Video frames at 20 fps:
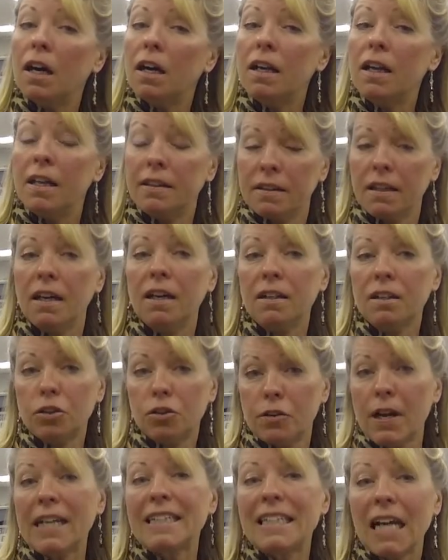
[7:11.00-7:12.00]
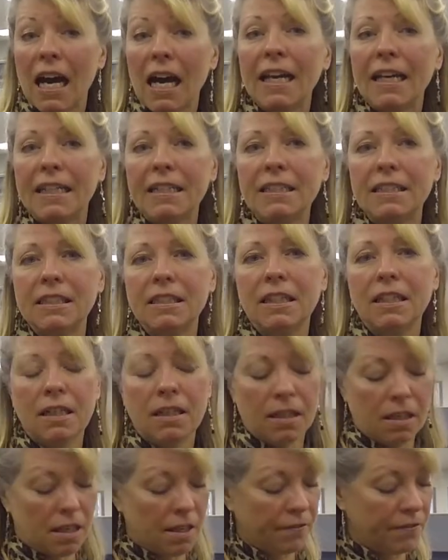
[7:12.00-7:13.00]
and the correct height
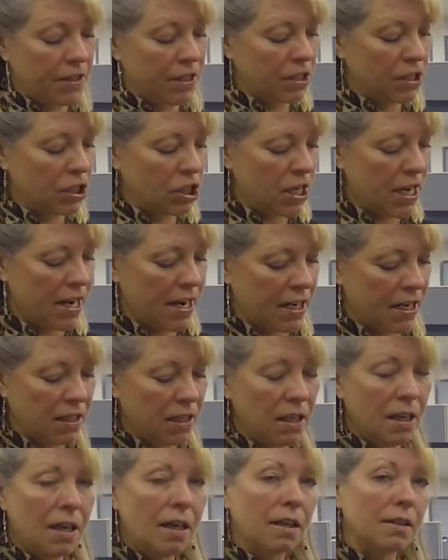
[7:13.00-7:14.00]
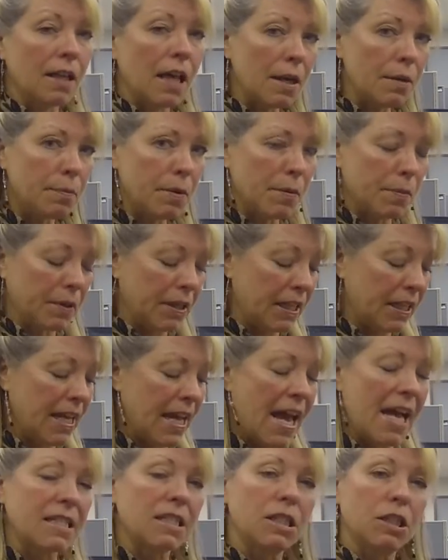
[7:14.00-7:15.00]
of their chair. A lot of people think it
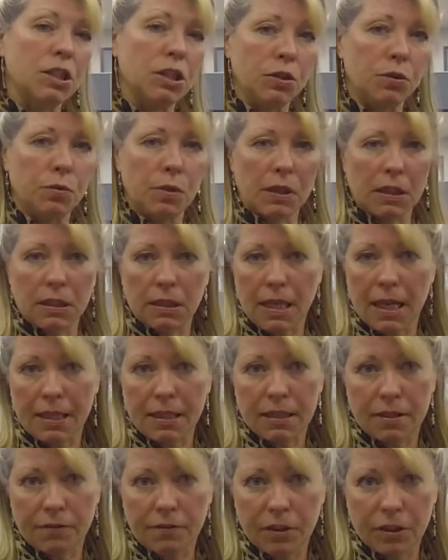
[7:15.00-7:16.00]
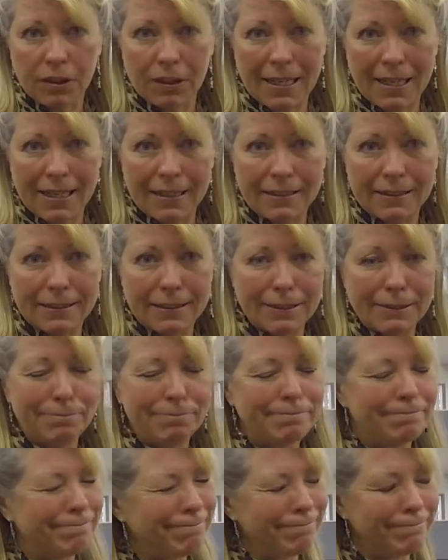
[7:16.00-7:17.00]
has to do with the length of your legs.
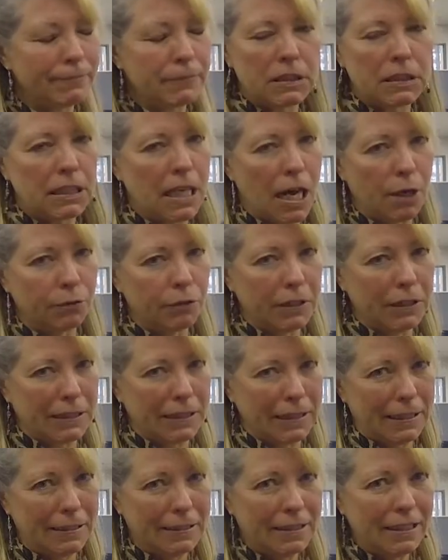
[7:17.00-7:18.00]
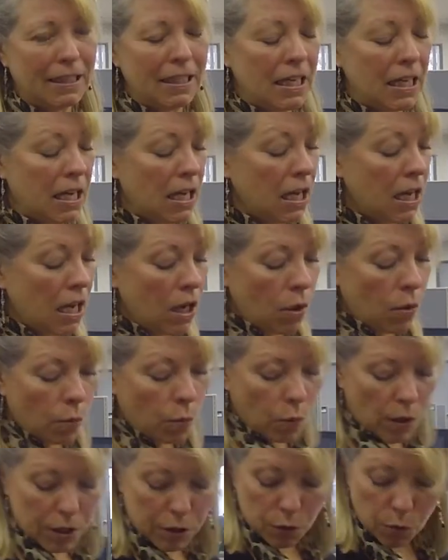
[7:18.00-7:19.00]
Not really.
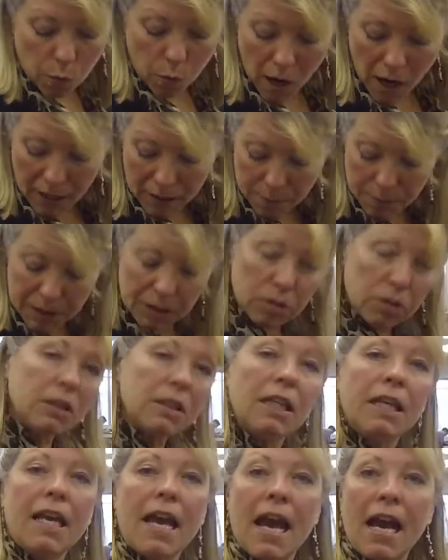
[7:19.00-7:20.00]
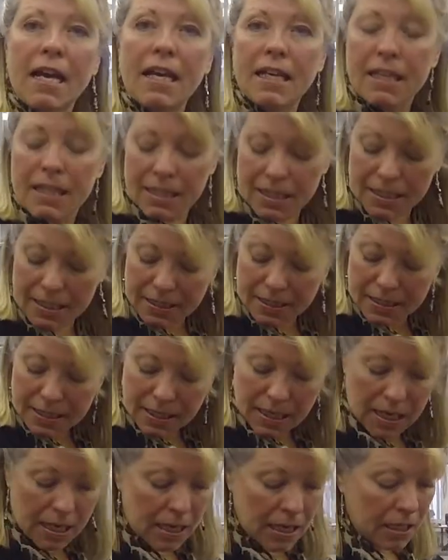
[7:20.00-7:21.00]
What you want to be looking at is
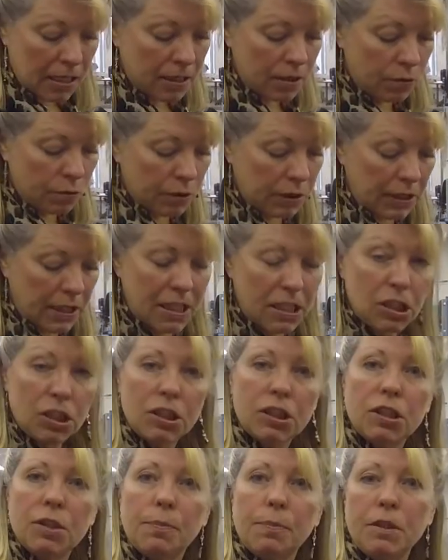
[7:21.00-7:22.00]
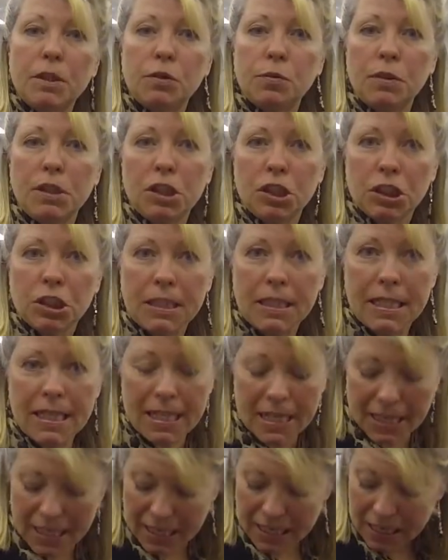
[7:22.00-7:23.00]
the relationship between your
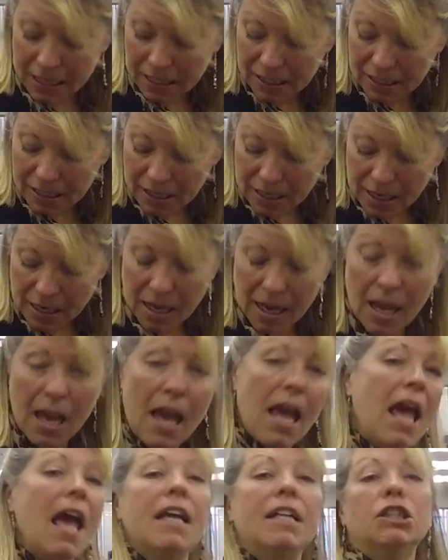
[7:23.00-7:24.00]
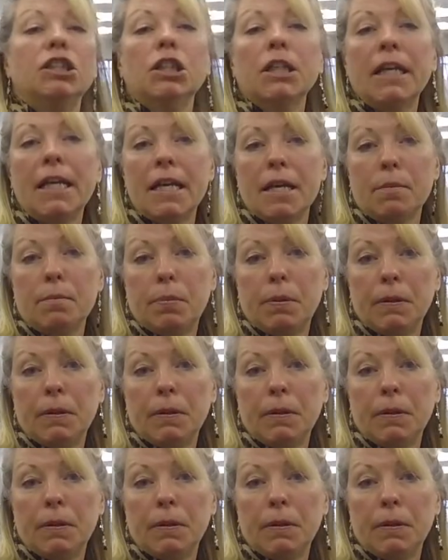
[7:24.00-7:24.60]
knee and your hip.